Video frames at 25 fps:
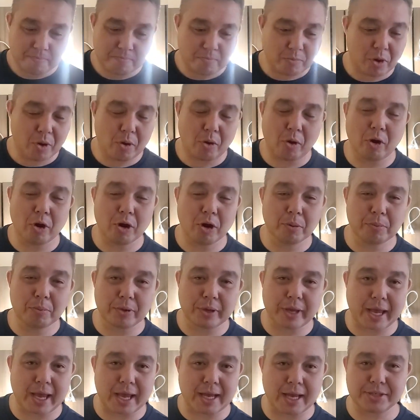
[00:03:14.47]

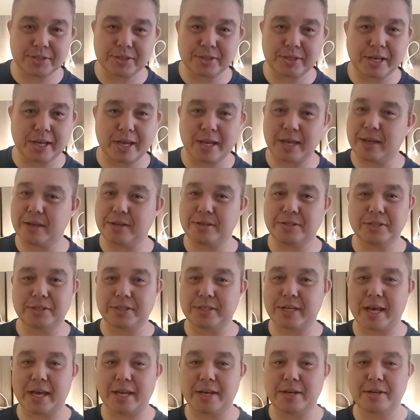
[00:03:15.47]
horrible gas tank,
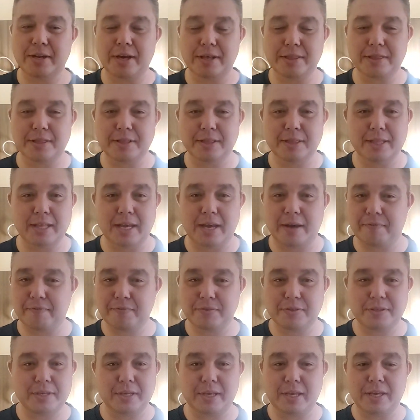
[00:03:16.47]
just had nothing
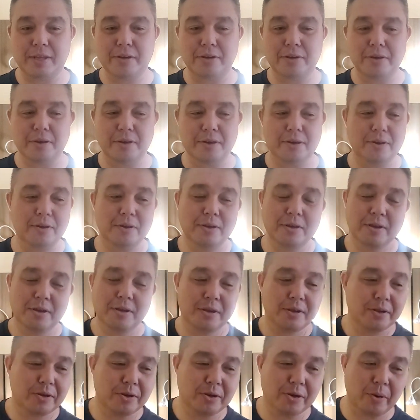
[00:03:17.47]
left in her
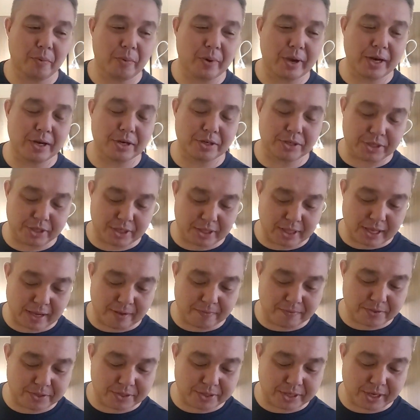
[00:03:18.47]
no energy left.